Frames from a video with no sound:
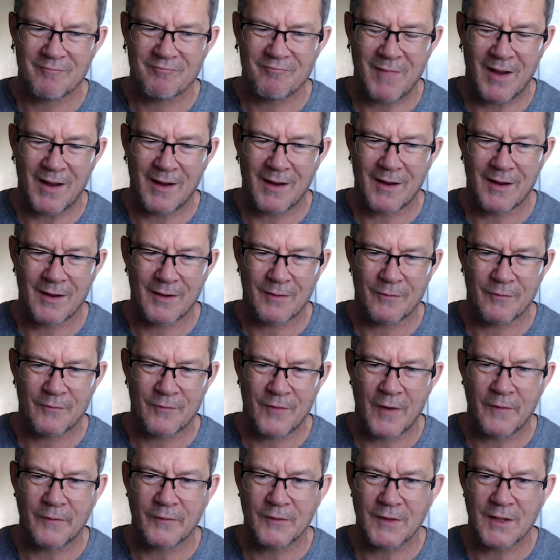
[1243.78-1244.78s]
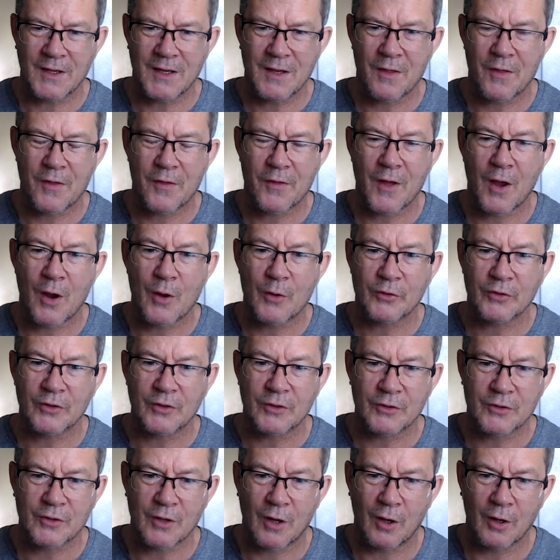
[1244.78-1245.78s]

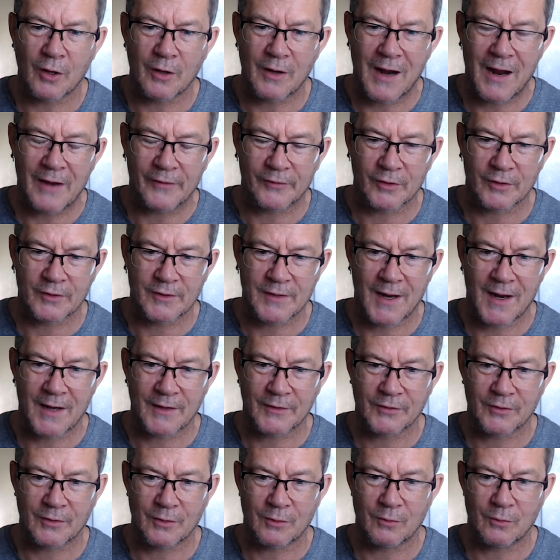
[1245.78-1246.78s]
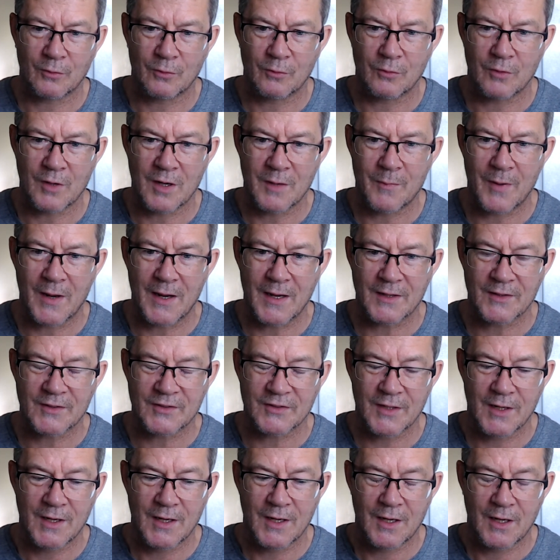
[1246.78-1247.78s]
$15,000 after-tax rebates